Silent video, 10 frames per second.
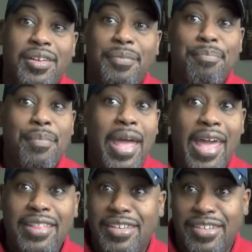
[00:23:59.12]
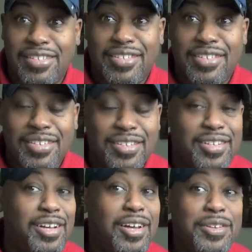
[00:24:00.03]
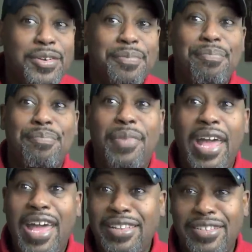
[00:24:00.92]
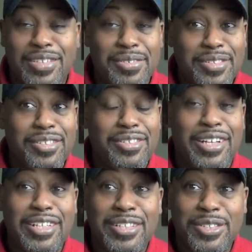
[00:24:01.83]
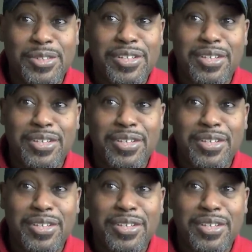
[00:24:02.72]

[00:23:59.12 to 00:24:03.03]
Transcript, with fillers: madness other madness. And I'm telling you, I enjoyed